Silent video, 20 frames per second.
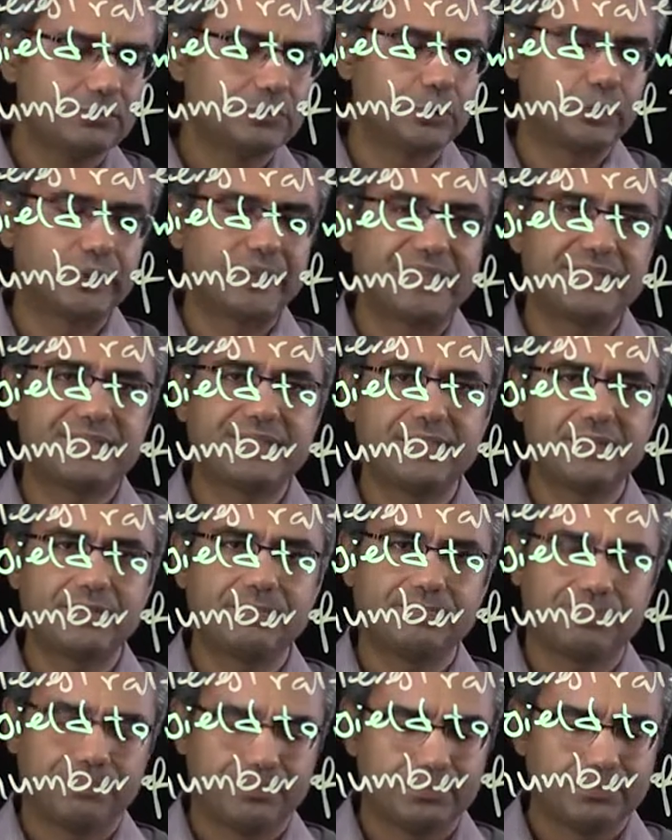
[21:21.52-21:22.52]
You can see,
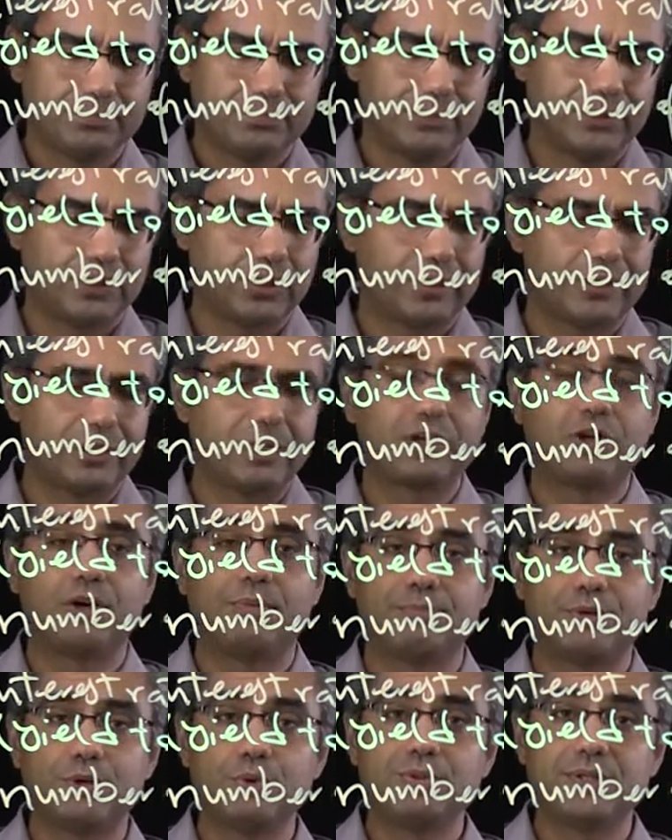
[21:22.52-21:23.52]
because you can
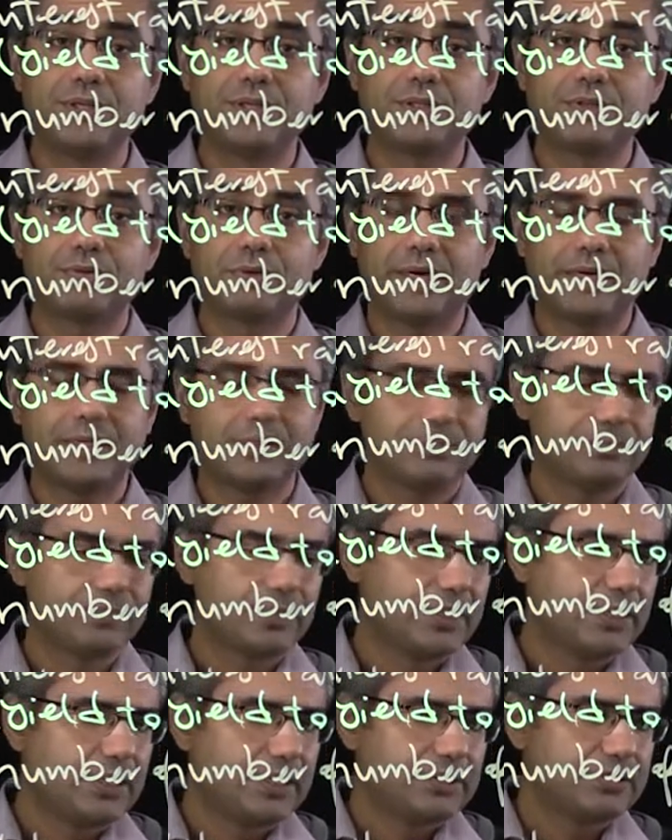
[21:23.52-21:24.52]
compute it, right?
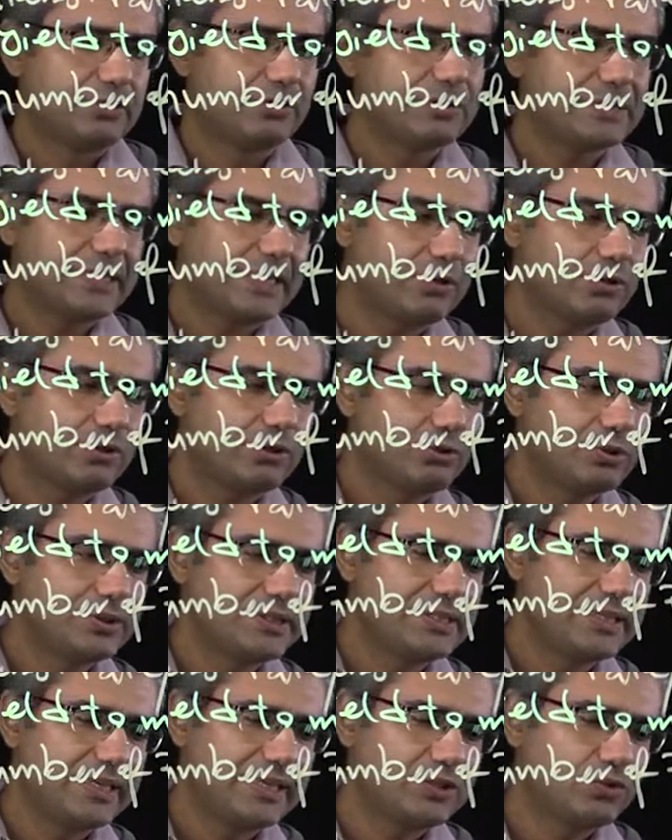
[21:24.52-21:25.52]
There is another
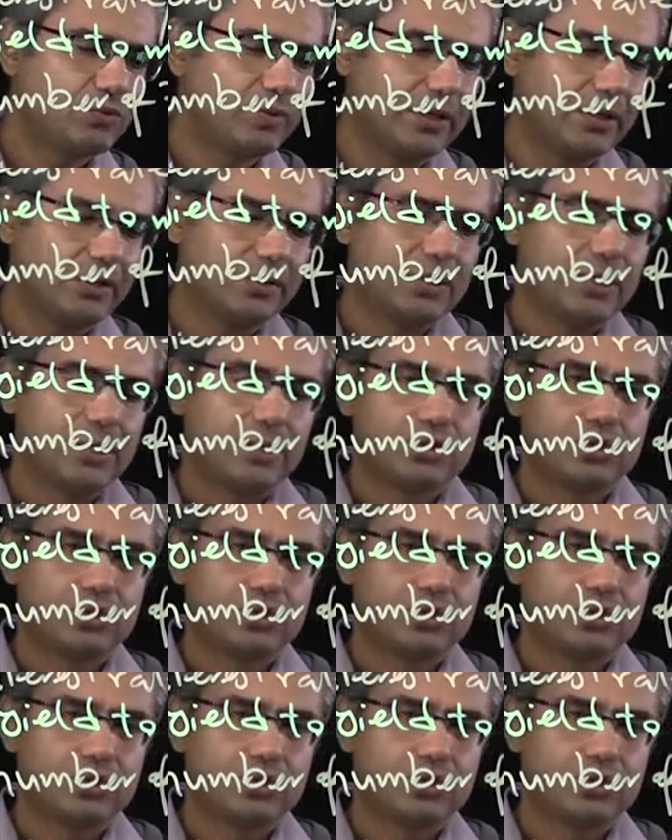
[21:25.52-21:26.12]
reason as well.